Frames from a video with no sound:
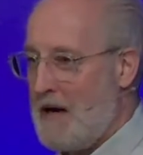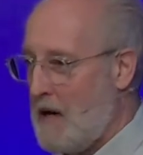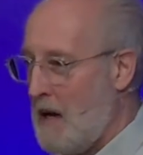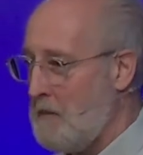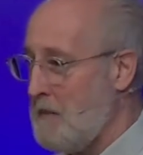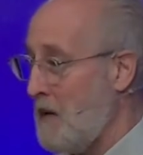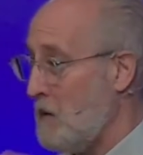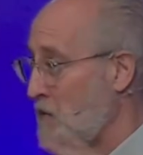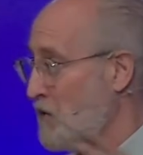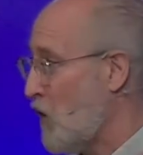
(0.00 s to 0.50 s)
I
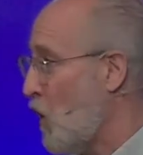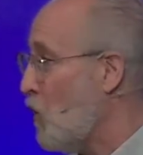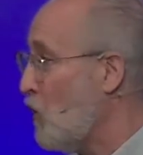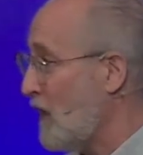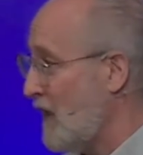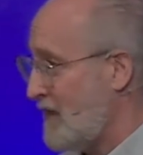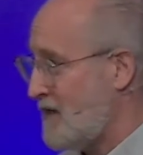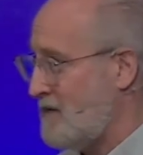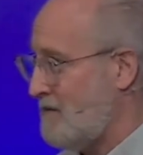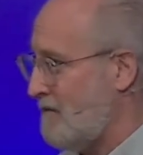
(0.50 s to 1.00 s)
mean, it was
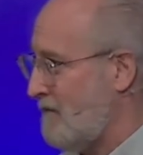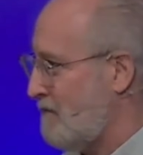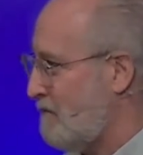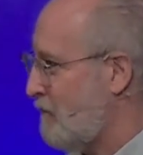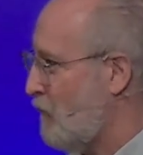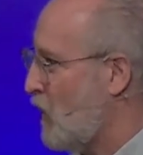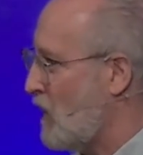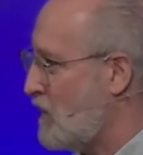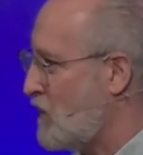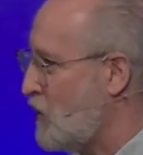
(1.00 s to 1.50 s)
only,
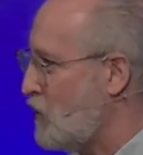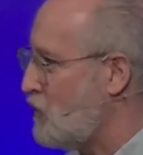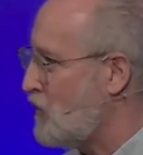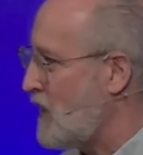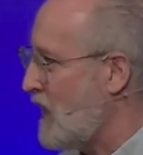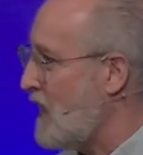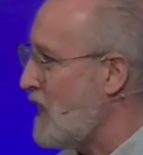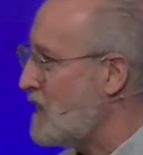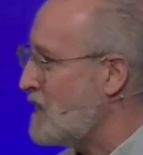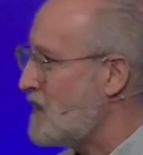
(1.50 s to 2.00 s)
2
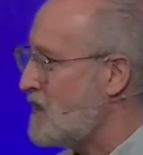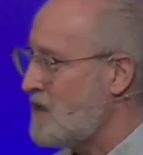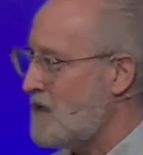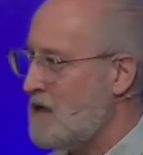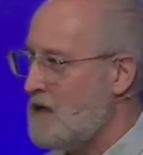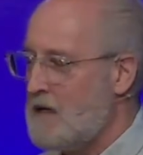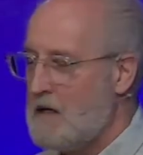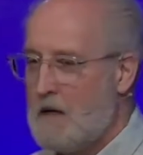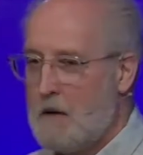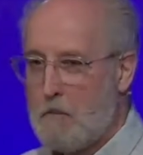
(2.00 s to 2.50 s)
cents?
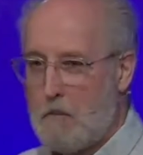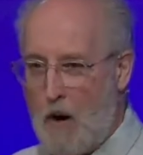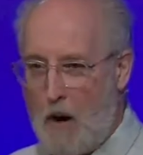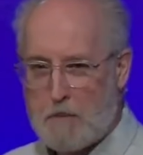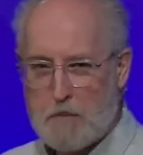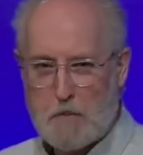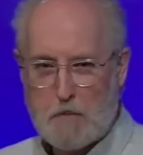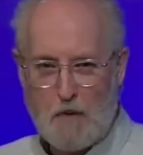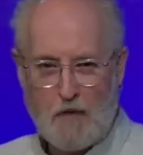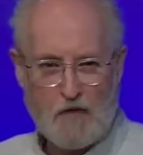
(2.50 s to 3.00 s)

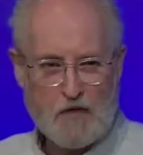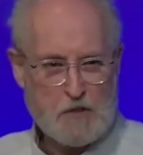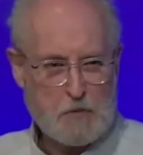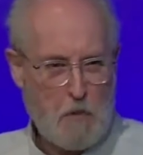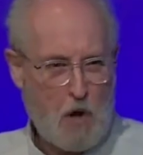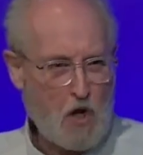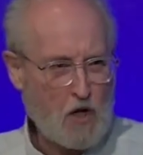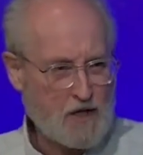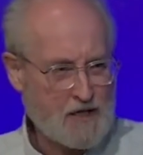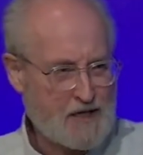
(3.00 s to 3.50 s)
Probably the
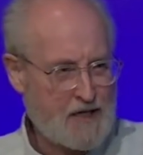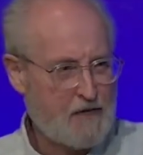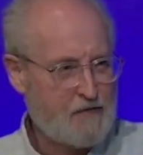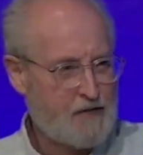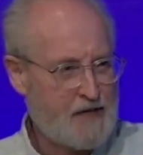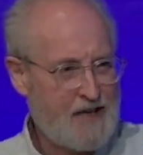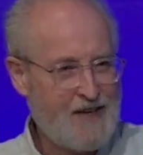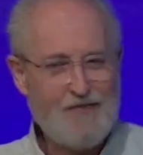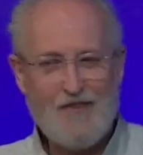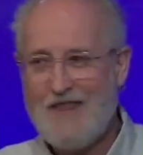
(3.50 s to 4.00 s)
smallest
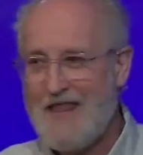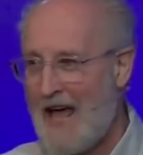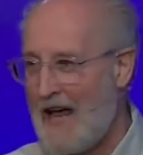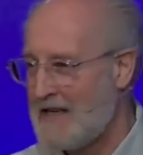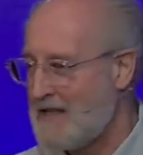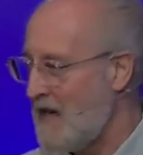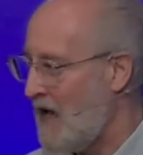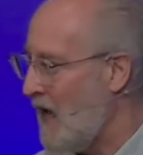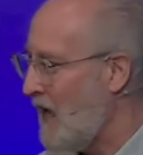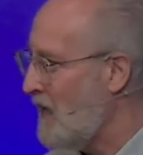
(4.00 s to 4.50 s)
gift given
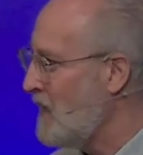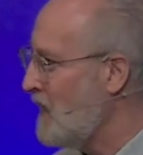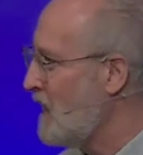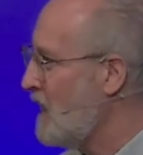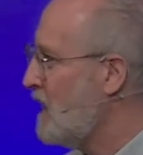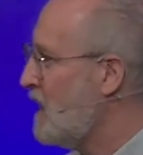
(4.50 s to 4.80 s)
that day.